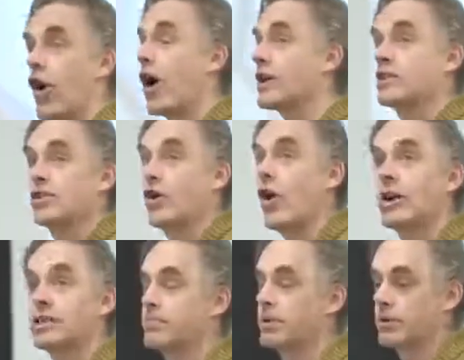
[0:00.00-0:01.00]
God's
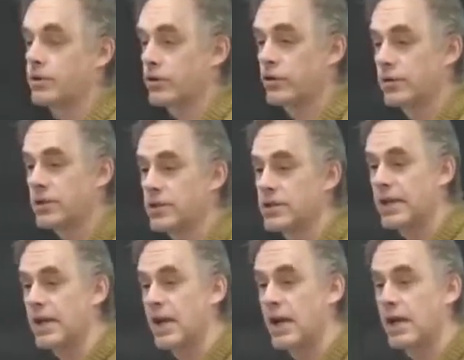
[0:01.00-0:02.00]
gospel truth, is
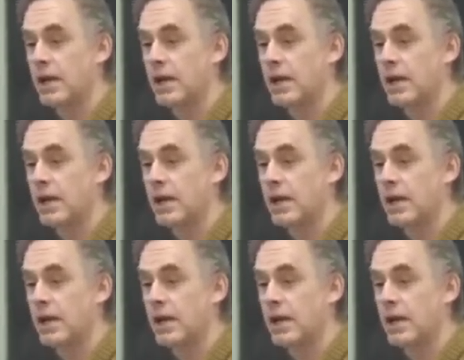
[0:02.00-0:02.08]
that